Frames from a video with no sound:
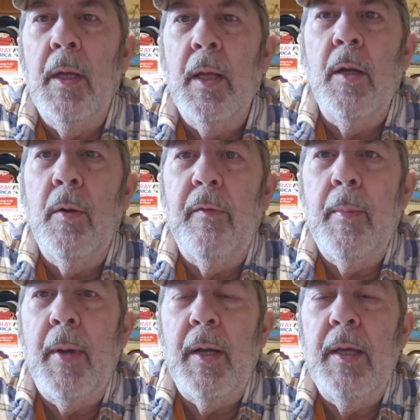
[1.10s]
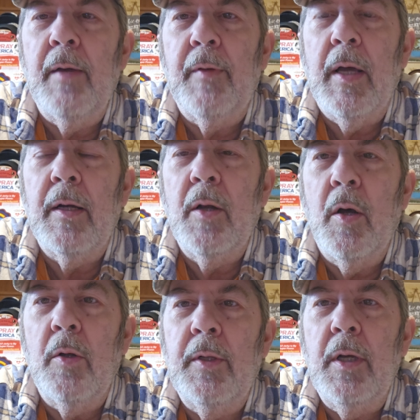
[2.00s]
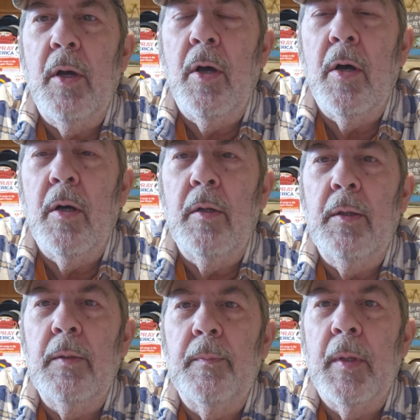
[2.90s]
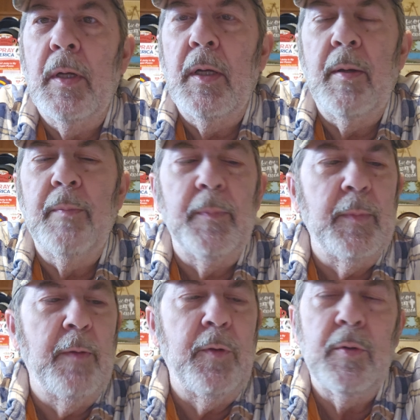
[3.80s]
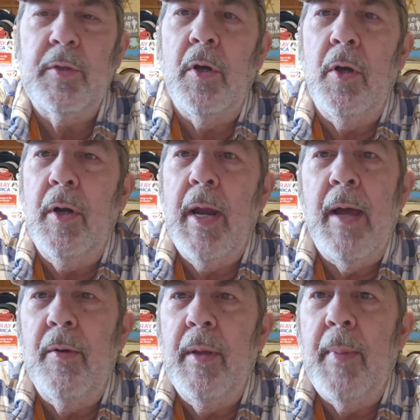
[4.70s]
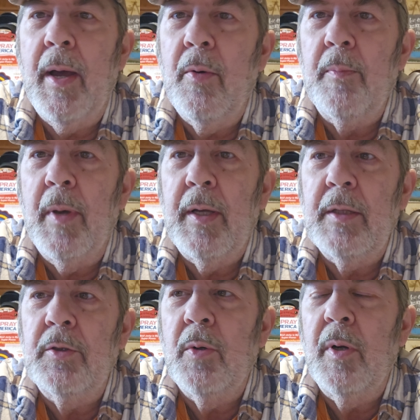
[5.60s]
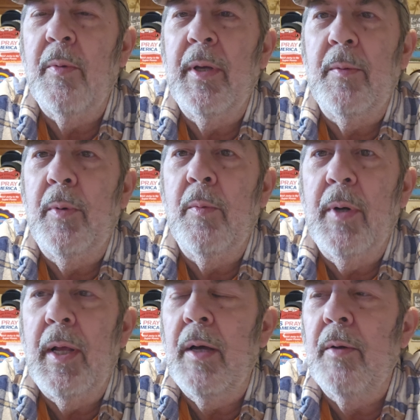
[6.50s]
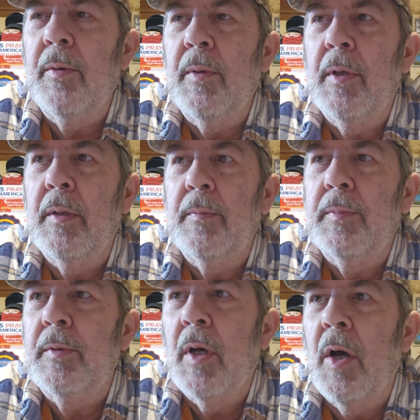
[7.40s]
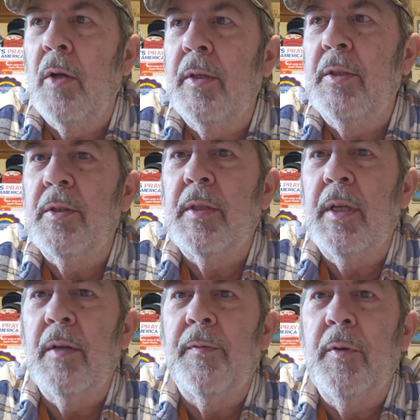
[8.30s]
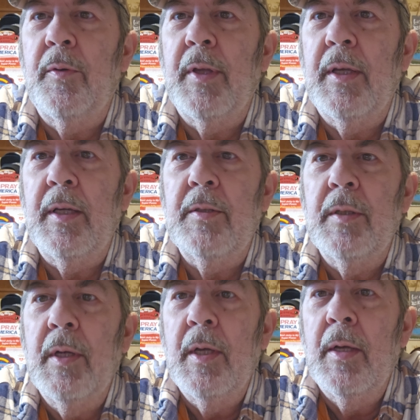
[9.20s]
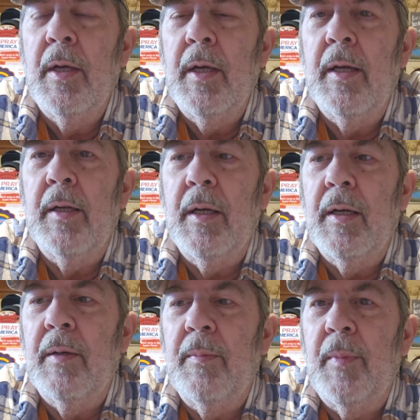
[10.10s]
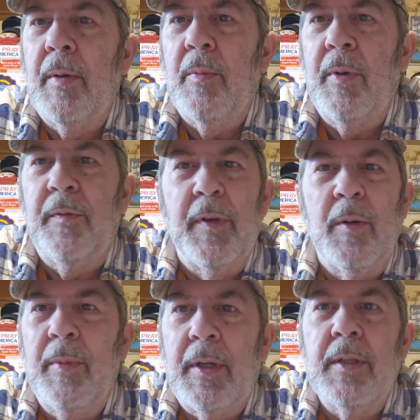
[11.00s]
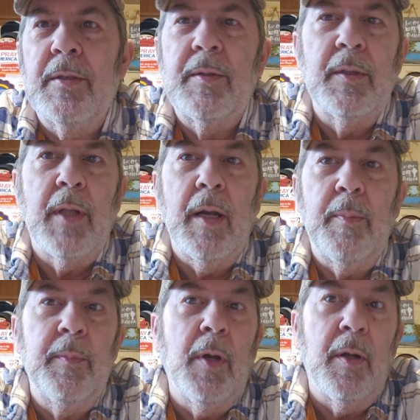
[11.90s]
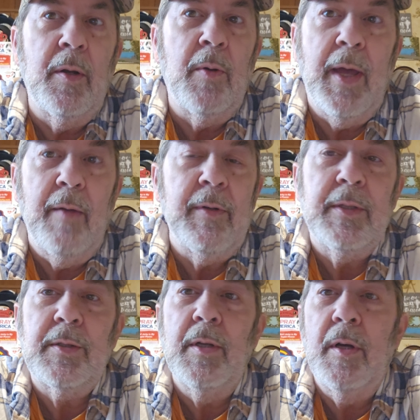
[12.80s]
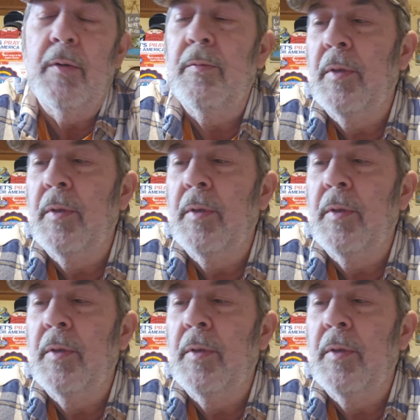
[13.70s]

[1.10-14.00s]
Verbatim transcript: Hello everybody, I've got an Aldi haul. Uh, if you saw her out and about with Mike and Joy, we, we went out uh, to Aldi just to get a few things, and uh, we filmed it because a lot of y'all don't have any snow.